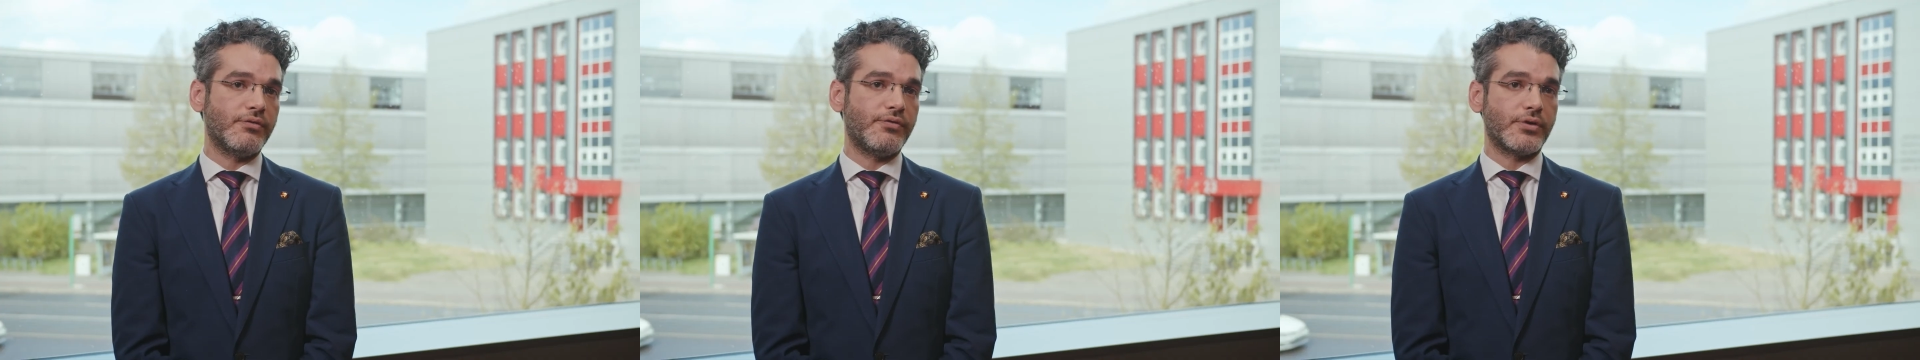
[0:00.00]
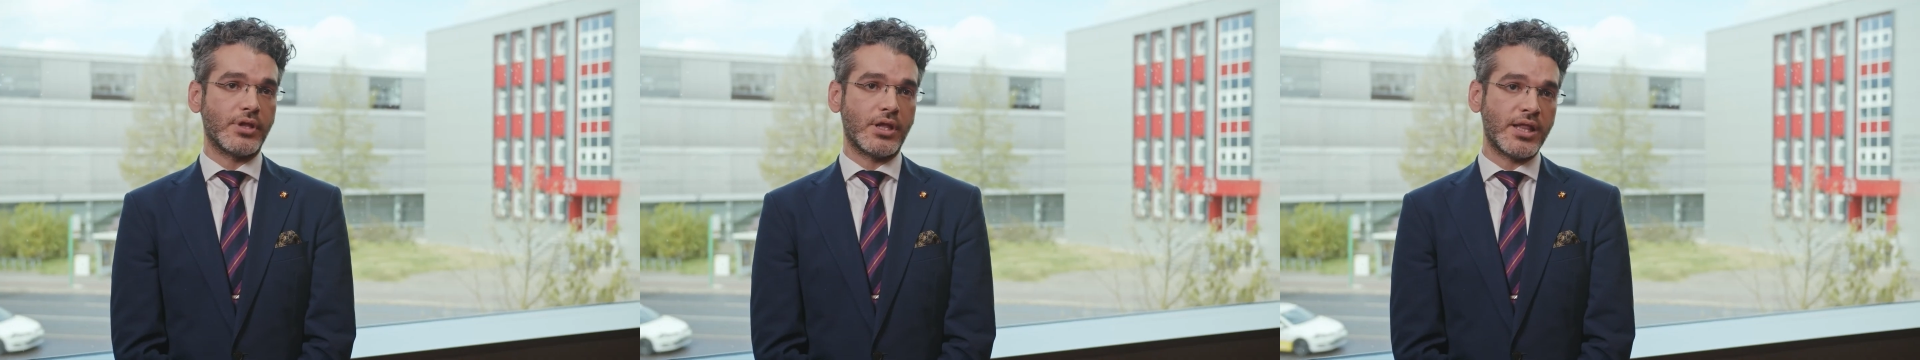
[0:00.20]

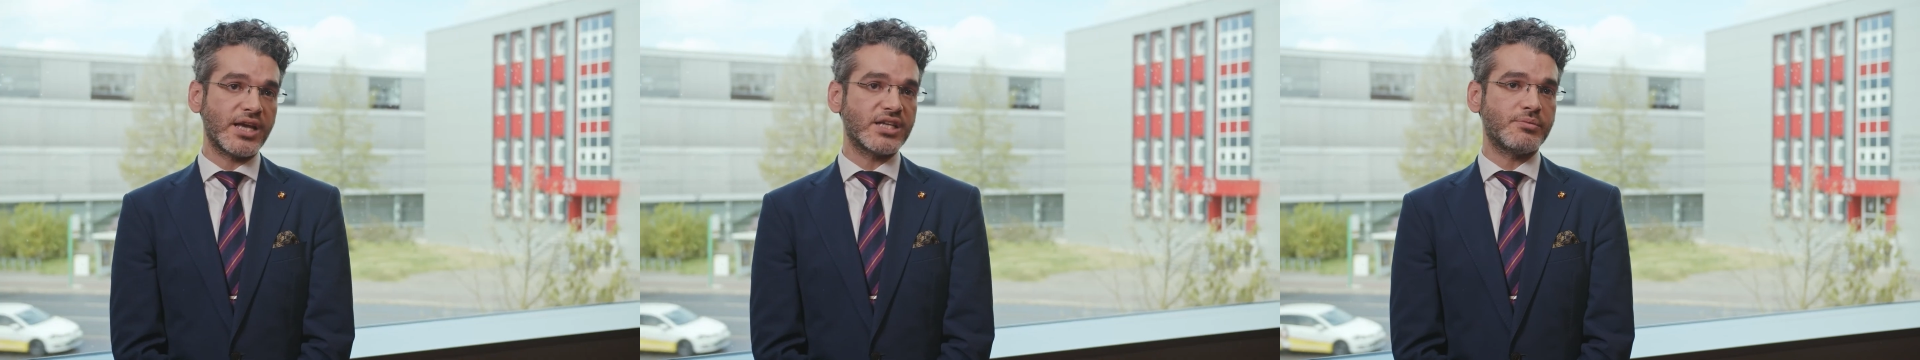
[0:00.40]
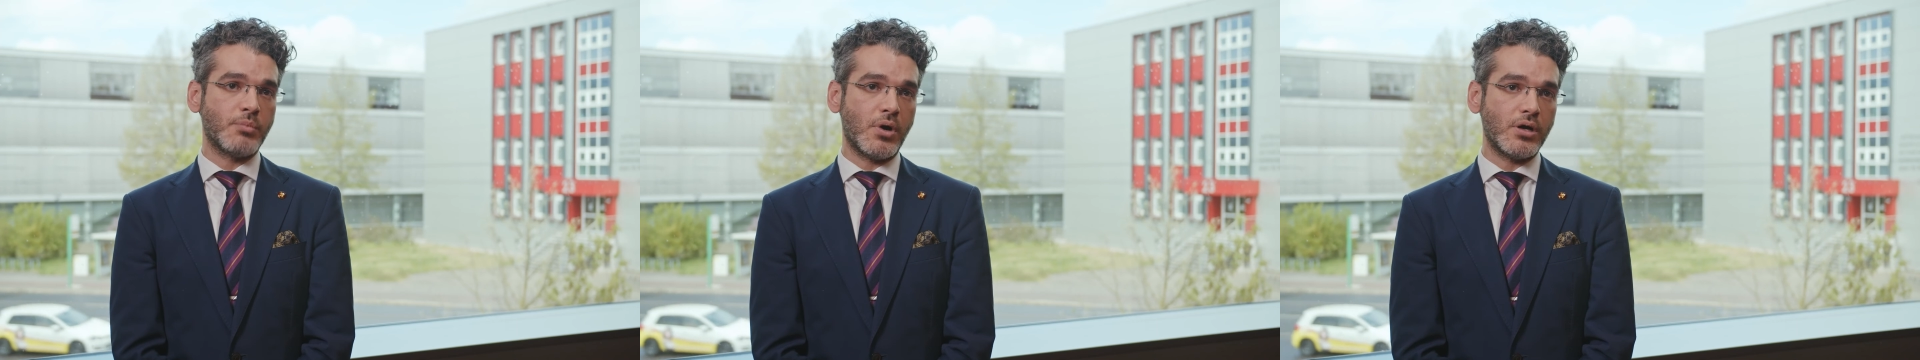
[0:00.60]
for the
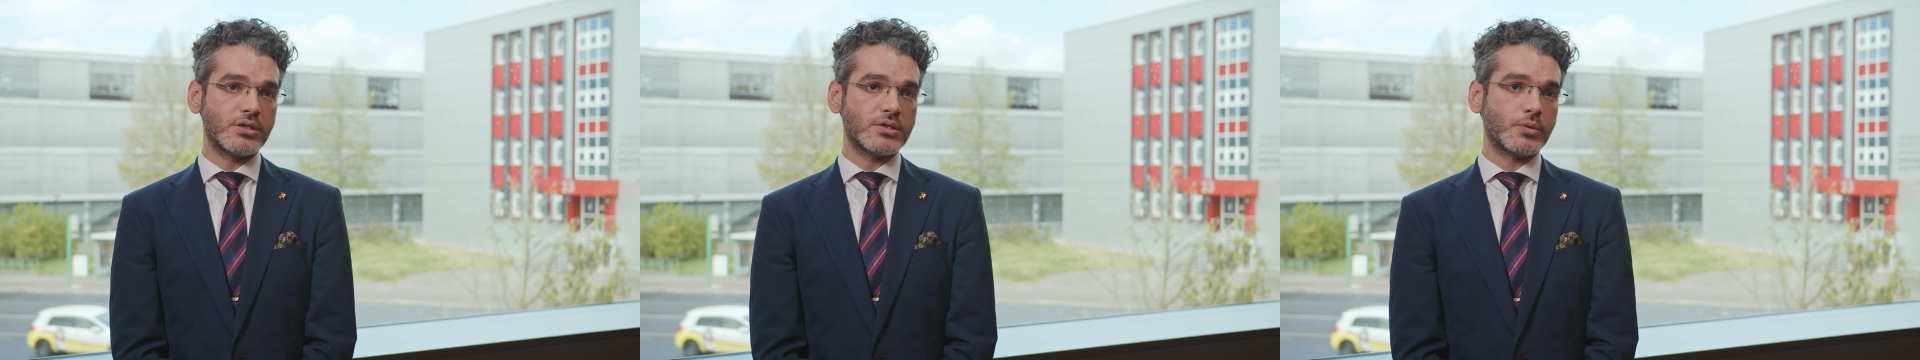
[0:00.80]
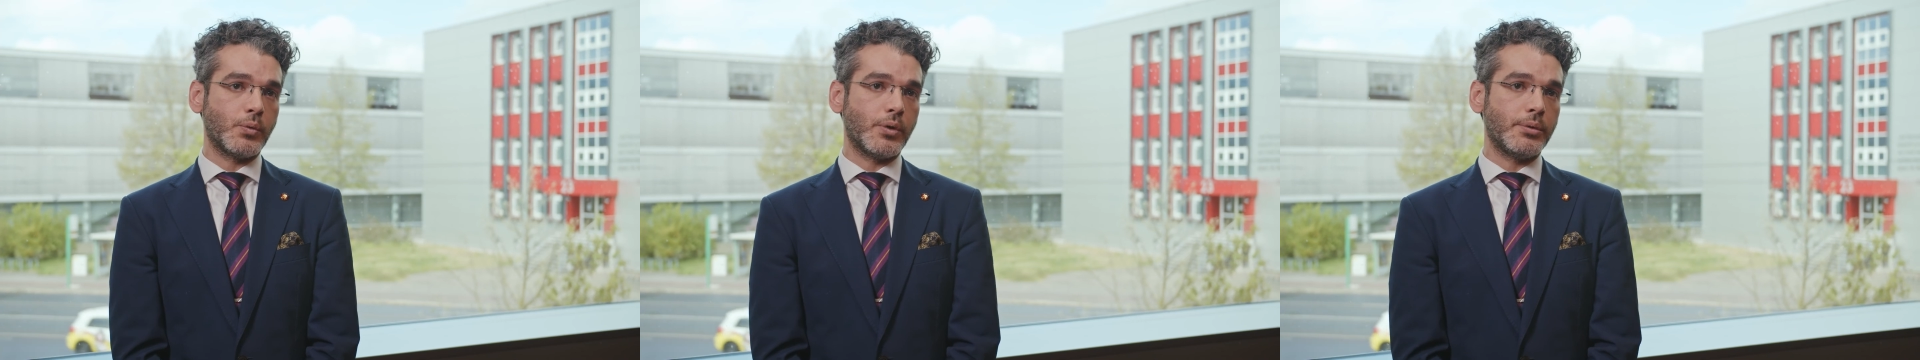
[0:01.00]
next
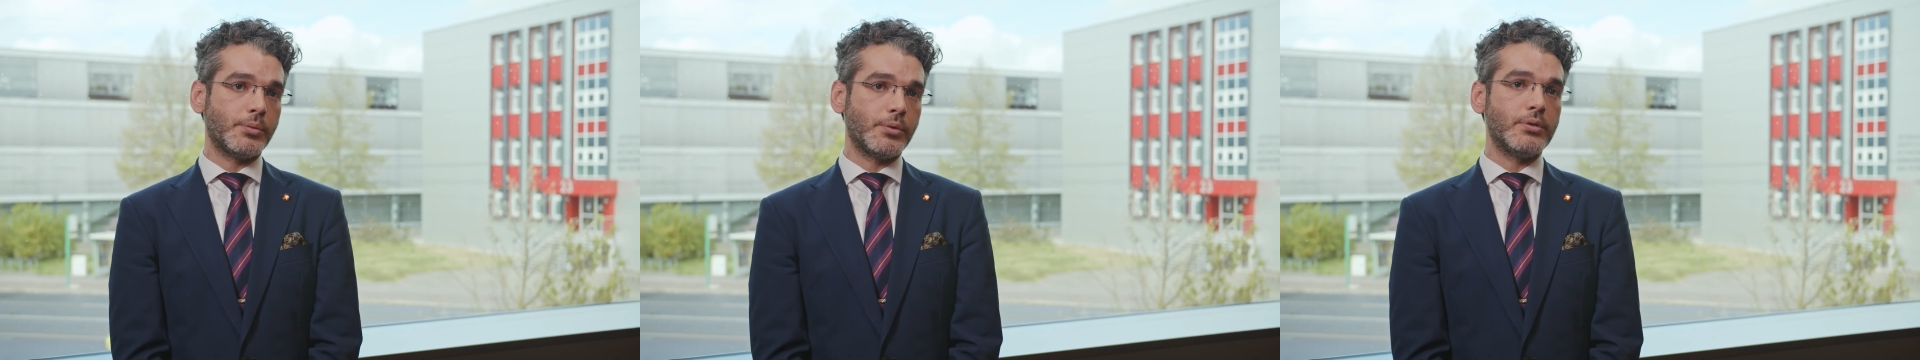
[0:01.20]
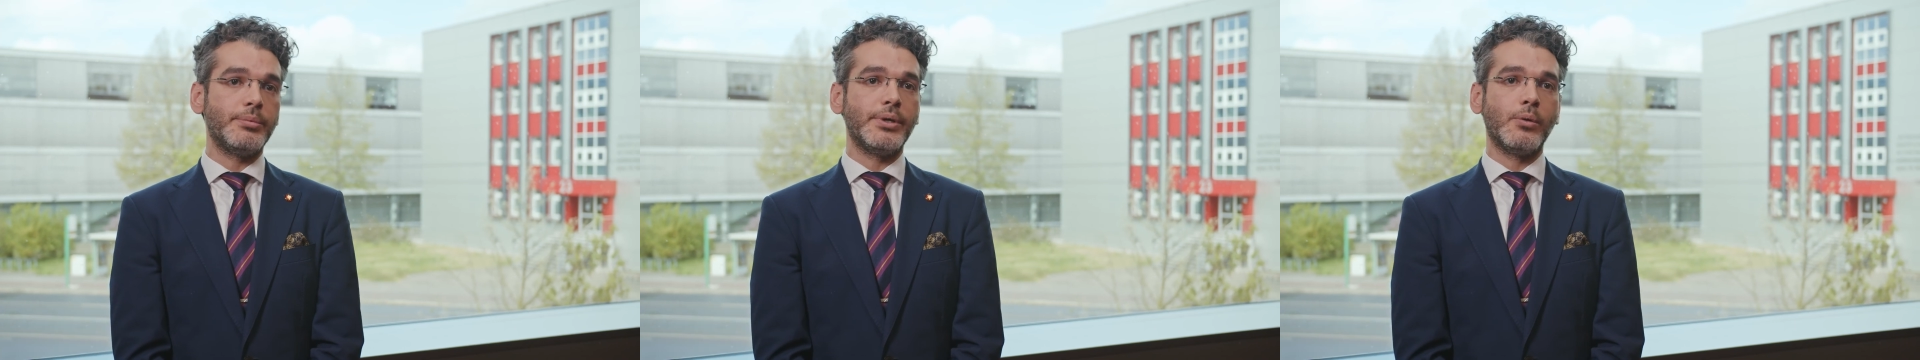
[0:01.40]
months, we
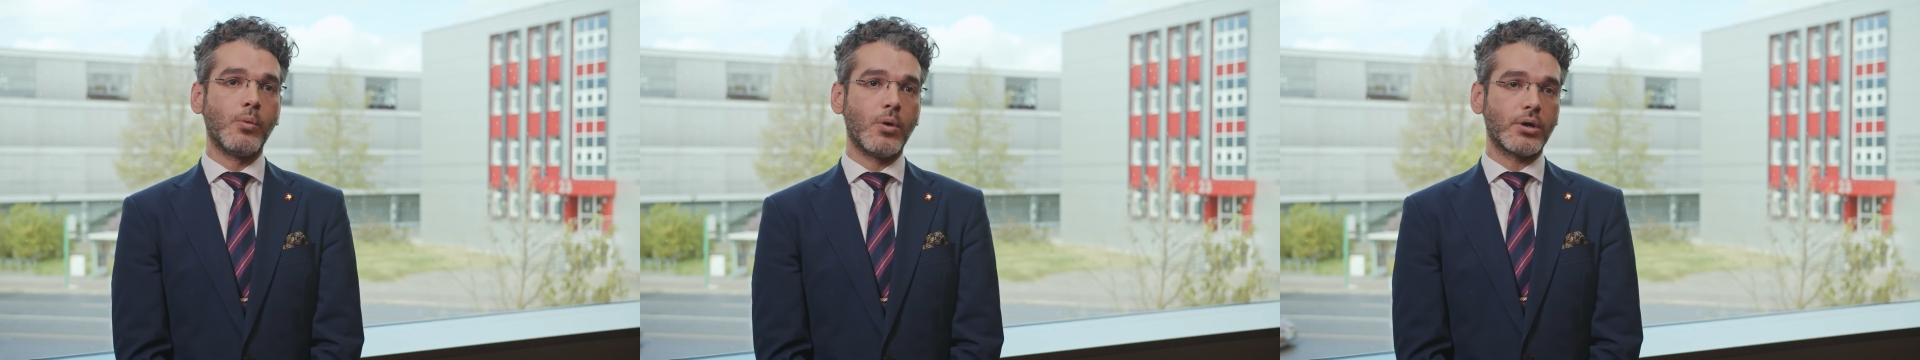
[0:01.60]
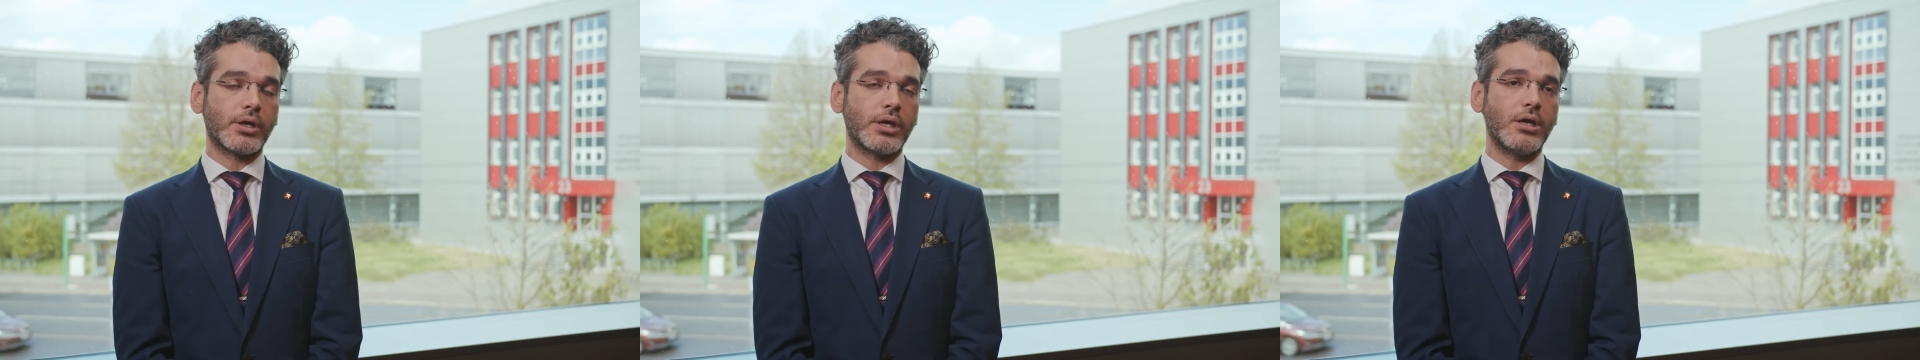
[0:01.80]
will be
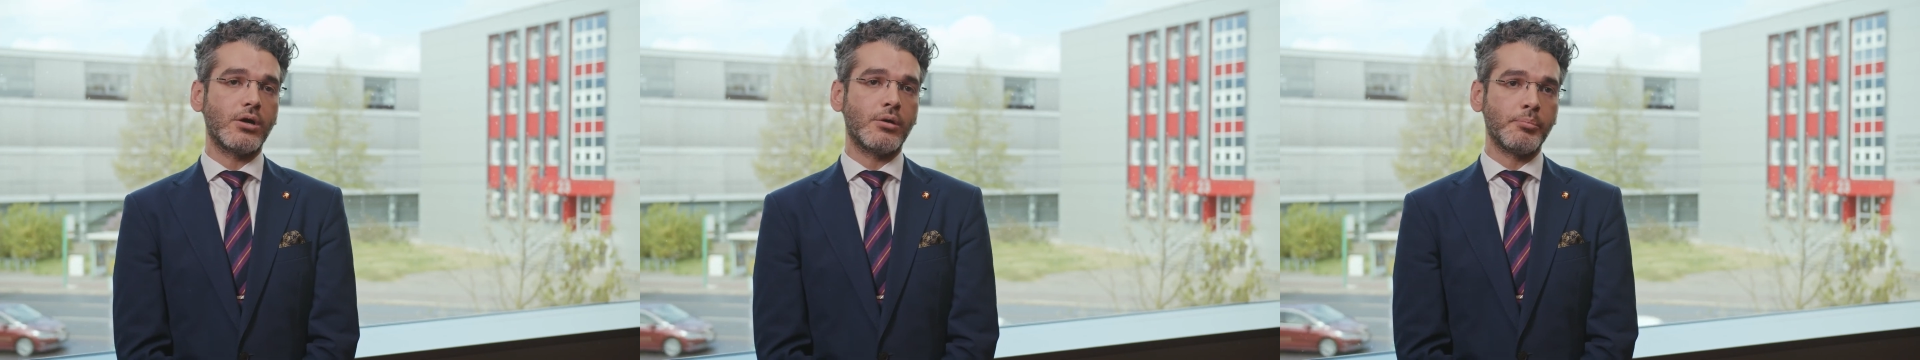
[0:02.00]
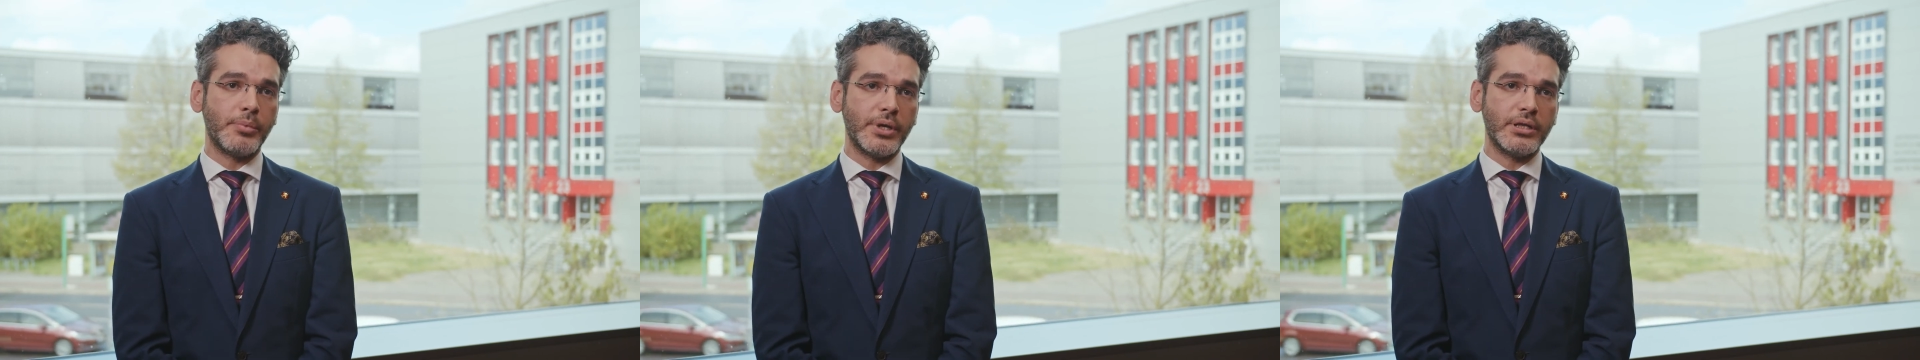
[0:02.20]
working on